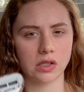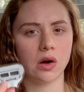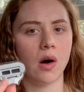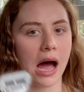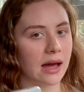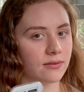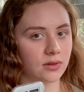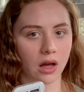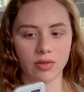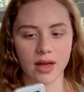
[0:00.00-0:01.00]
So I've
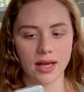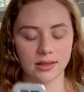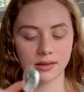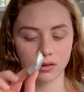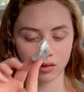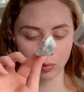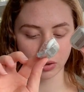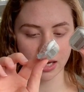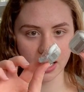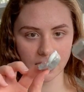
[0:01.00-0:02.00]
done this, the
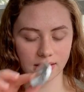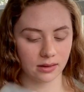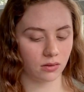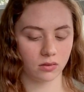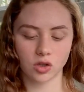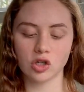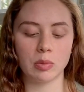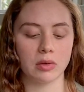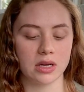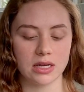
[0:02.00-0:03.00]
blades,
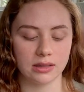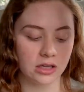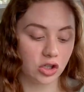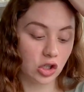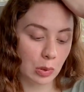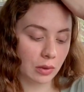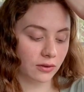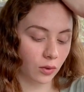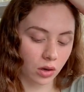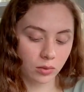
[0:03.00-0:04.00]
super easy, super
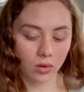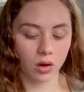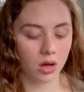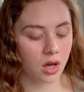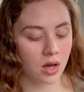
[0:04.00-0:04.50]
affordable.